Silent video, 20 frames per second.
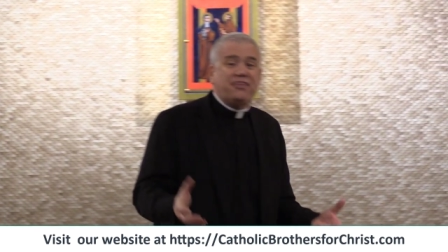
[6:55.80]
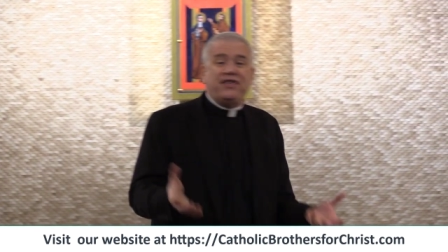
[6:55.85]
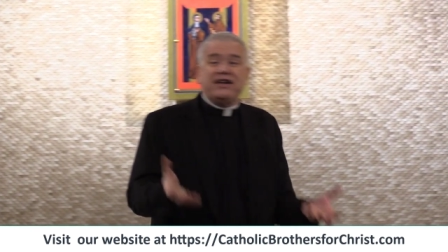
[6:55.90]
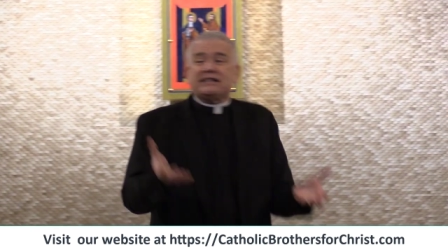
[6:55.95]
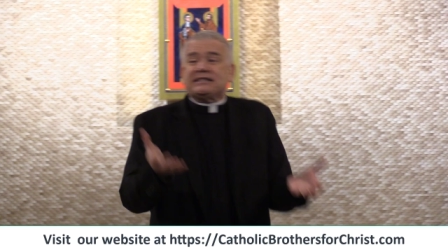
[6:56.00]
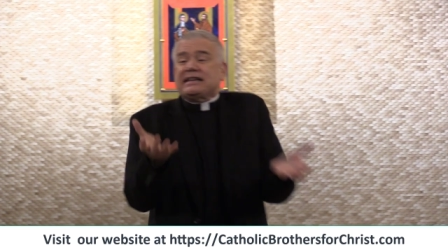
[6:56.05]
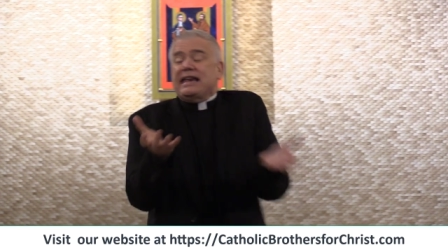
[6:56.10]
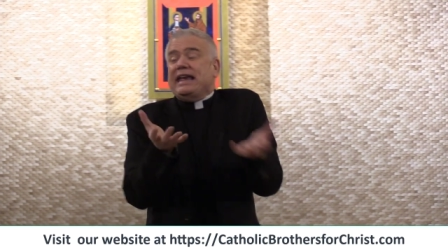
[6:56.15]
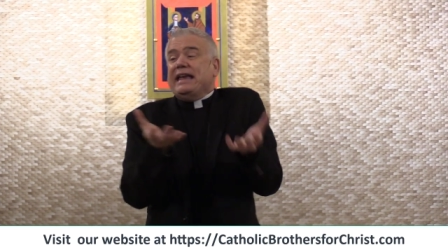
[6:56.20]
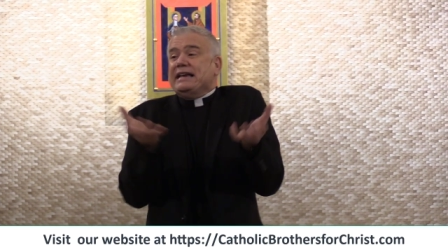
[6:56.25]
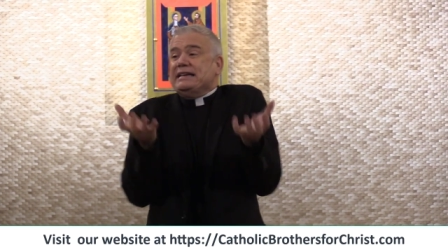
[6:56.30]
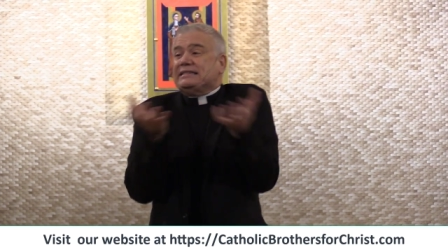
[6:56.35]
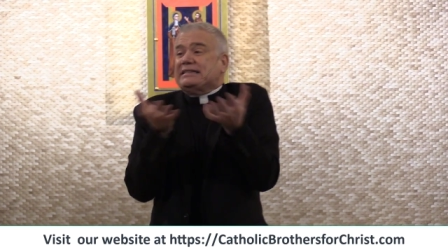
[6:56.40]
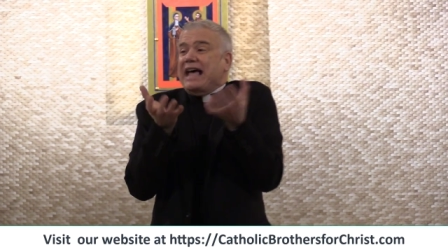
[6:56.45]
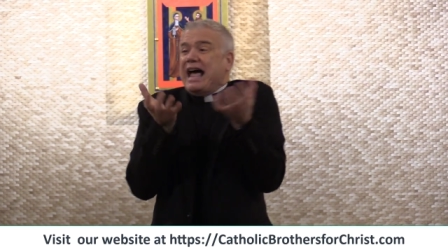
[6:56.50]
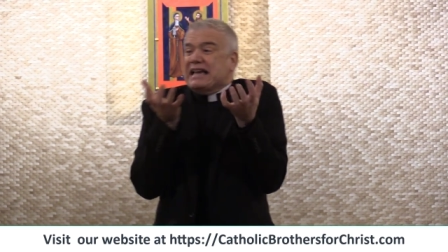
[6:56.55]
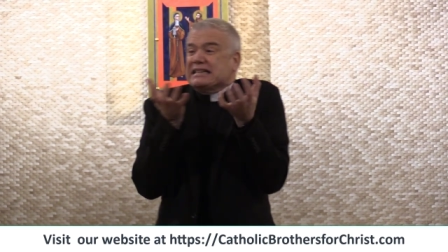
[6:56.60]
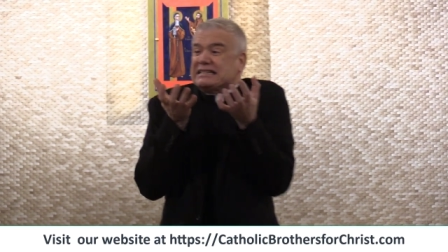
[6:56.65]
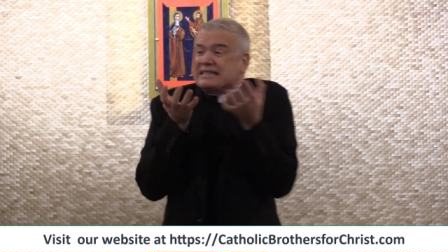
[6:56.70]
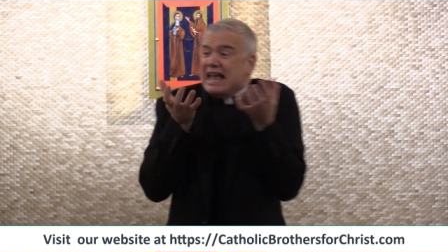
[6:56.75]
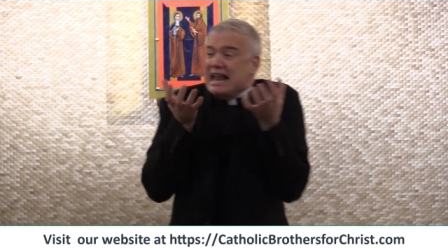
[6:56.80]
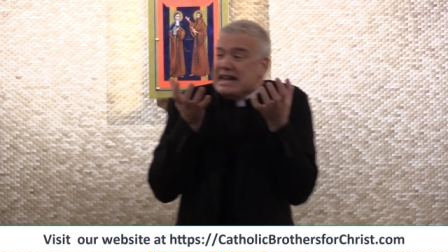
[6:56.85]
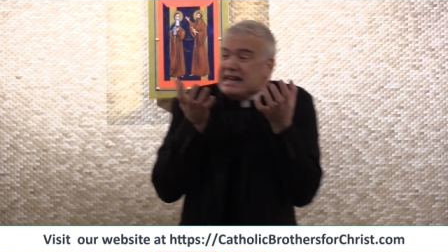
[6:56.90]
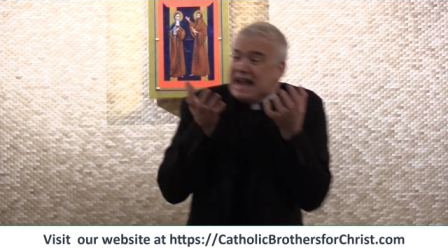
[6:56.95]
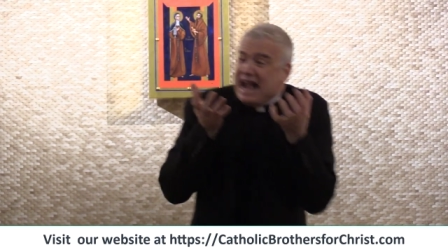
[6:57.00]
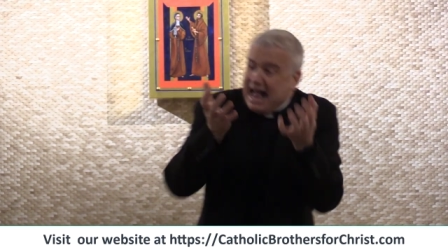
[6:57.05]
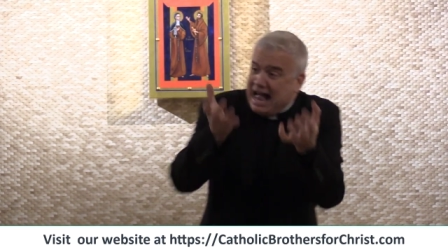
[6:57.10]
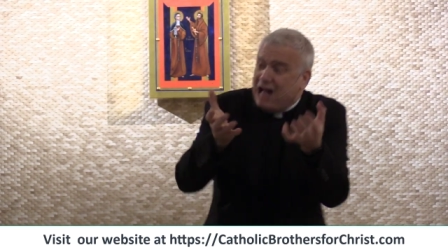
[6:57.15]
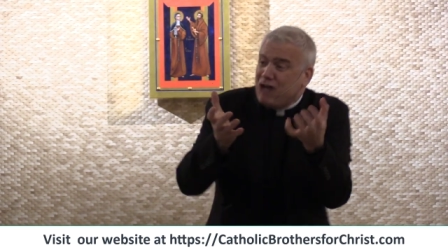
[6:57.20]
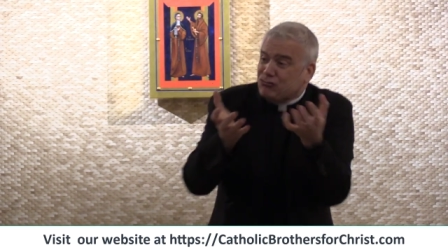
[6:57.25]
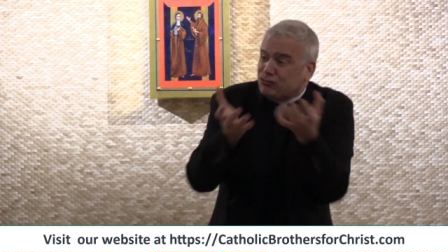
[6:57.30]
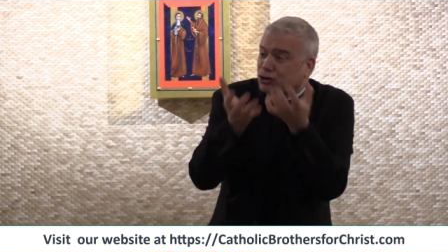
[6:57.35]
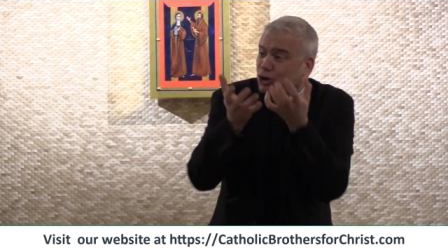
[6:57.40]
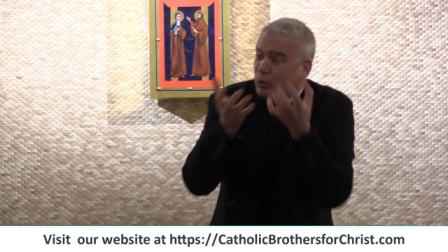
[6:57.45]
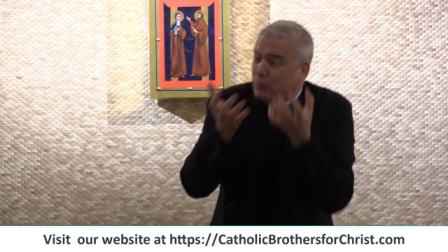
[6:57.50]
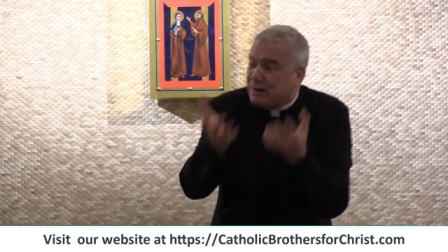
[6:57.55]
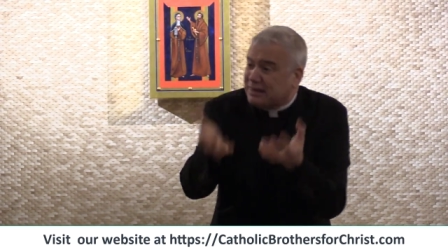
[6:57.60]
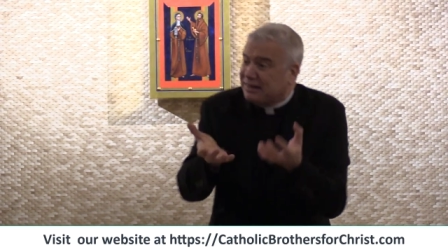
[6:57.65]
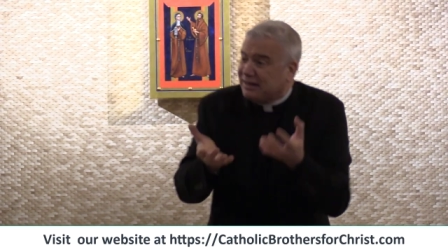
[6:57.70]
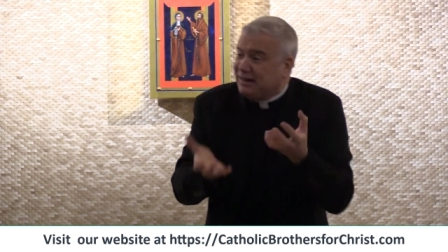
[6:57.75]
This is an
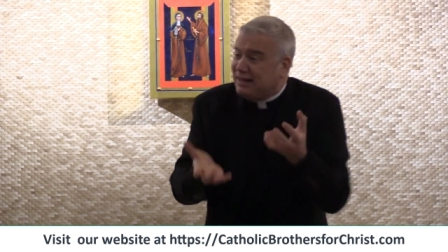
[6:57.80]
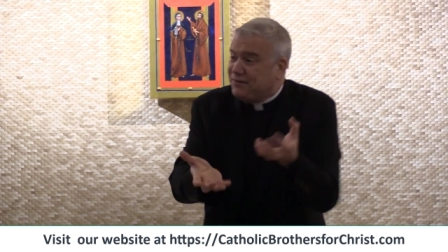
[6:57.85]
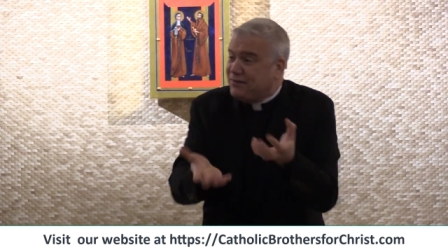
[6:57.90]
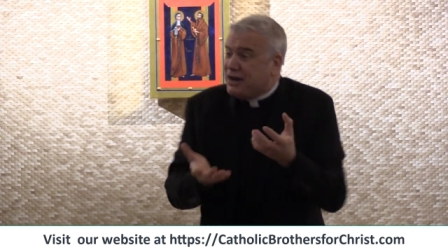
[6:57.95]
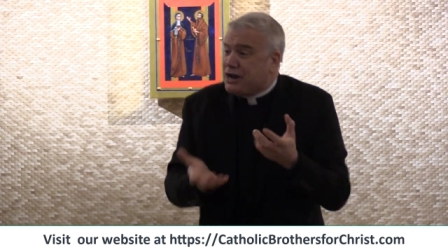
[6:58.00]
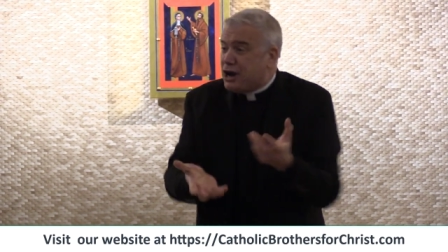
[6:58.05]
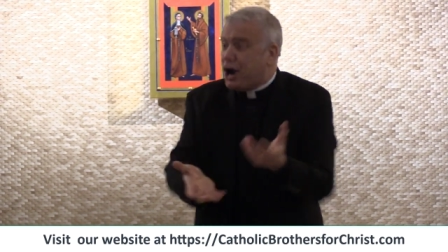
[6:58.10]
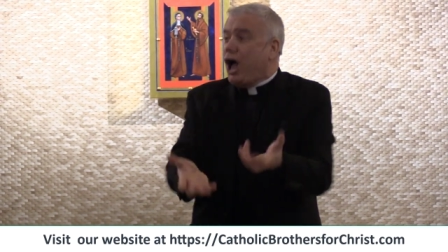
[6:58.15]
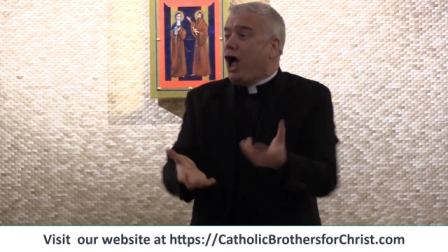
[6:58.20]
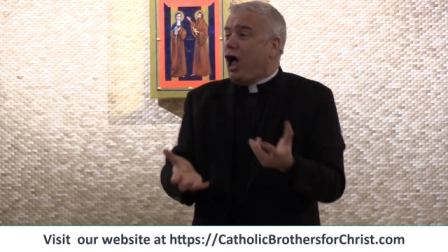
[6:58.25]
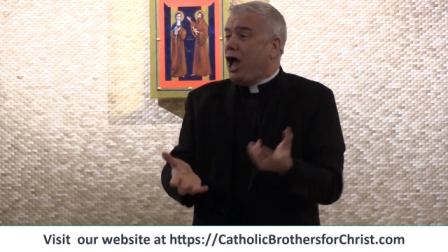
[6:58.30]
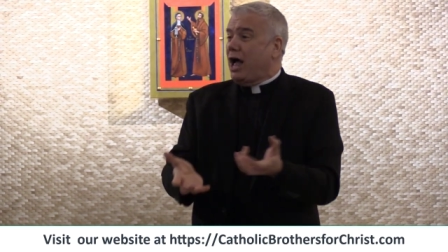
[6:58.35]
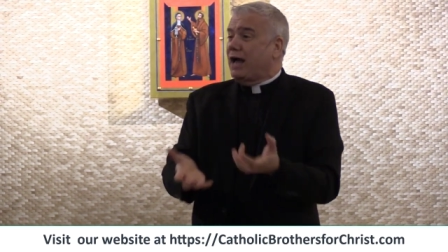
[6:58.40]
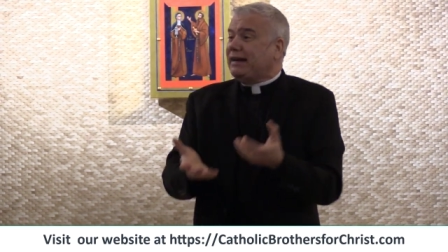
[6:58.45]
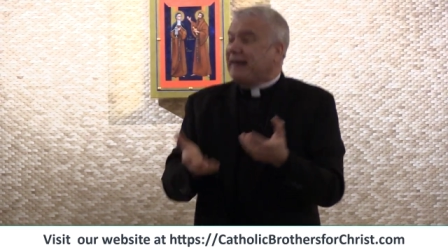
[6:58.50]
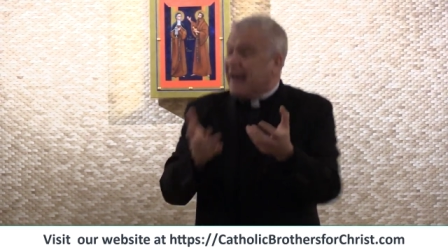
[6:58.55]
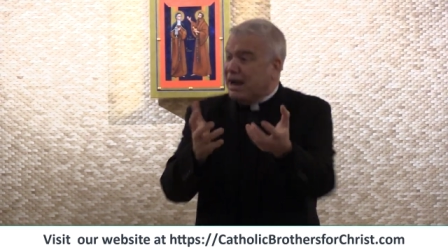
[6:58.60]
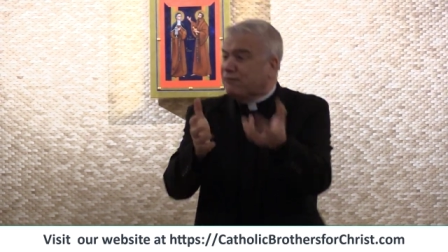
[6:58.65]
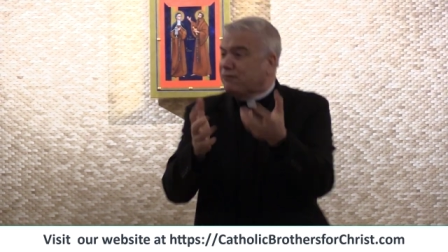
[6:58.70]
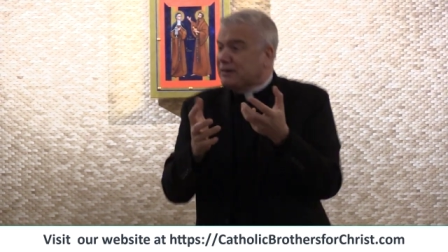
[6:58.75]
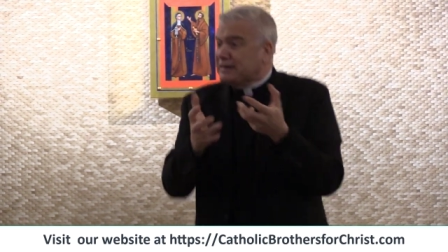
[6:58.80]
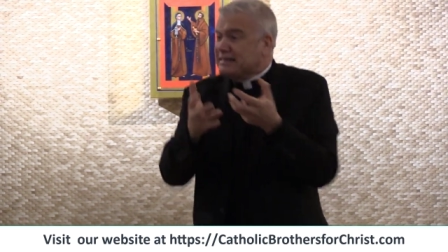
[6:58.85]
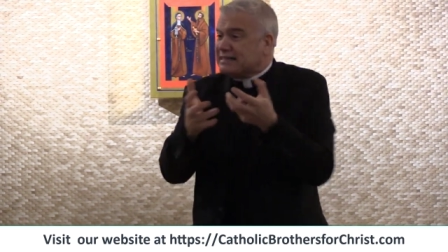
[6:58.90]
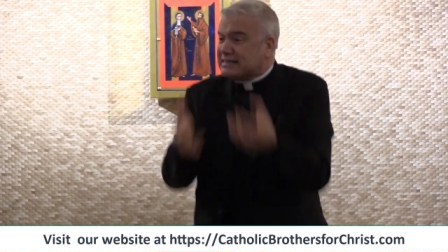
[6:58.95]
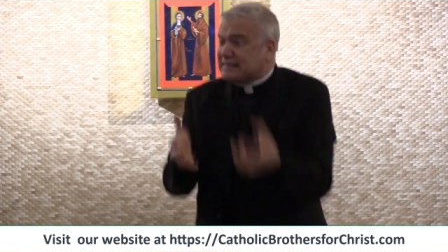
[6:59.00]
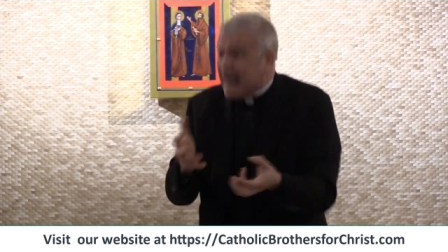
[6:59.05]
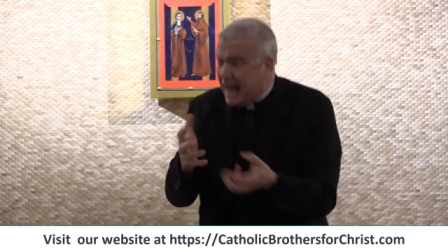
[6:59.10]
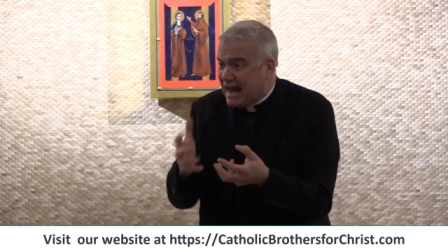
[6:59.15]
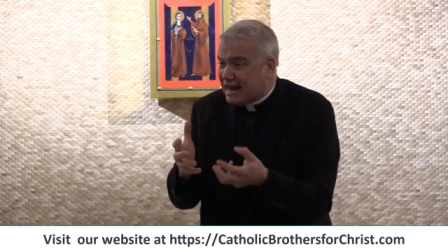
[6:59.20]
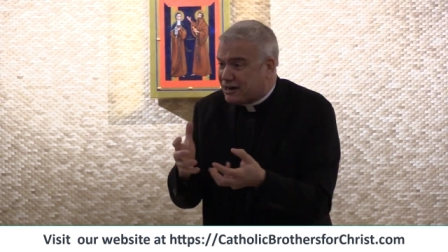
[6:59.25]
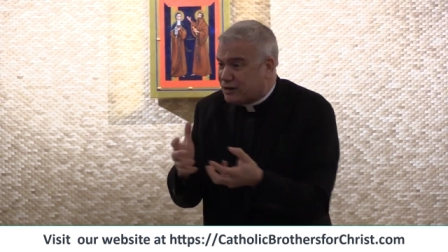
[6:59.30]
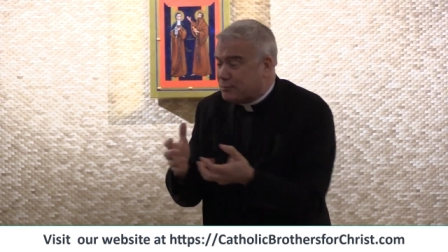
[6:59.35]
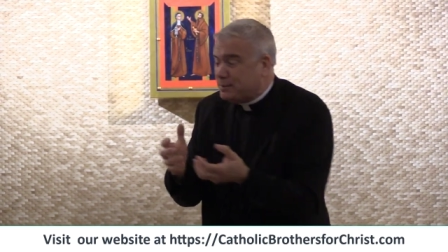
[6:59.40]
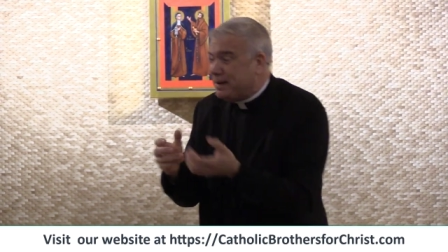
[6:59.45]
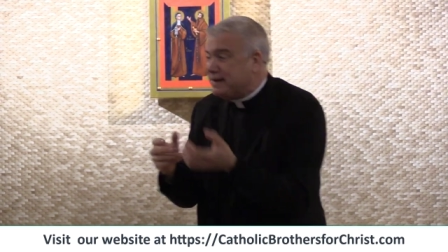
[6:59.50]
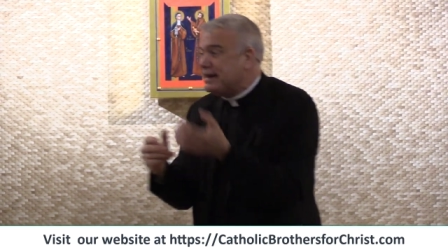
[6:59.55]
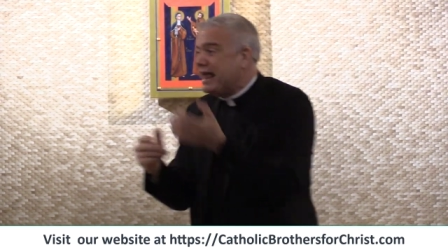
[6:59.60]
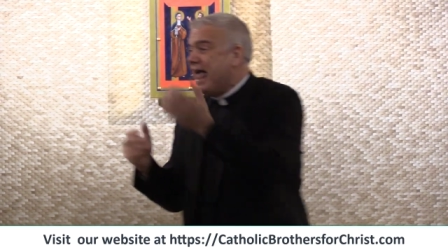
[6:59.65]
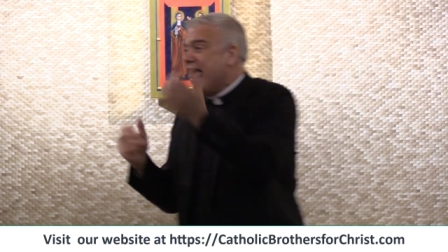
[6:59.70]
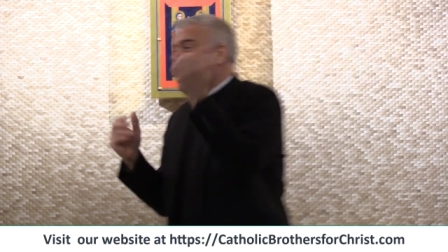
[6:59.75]
encounter with the living God. Every sacrament